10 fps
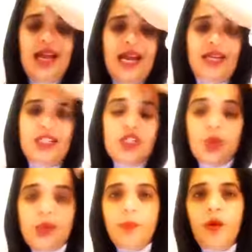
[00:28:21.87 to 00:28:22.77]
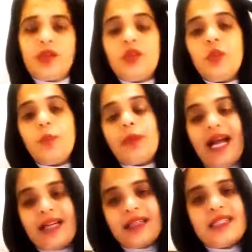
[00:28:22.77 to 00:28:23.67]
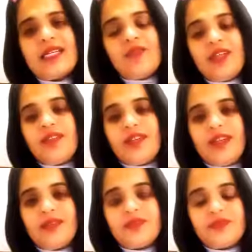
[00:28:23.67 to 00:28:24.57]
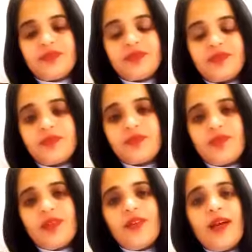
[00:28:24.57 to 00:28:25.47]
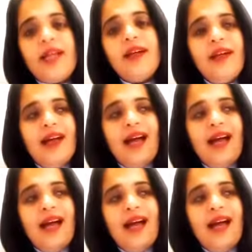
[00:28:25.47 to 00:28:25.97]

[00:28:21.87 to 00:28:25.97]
And it's so important to practice everything, right?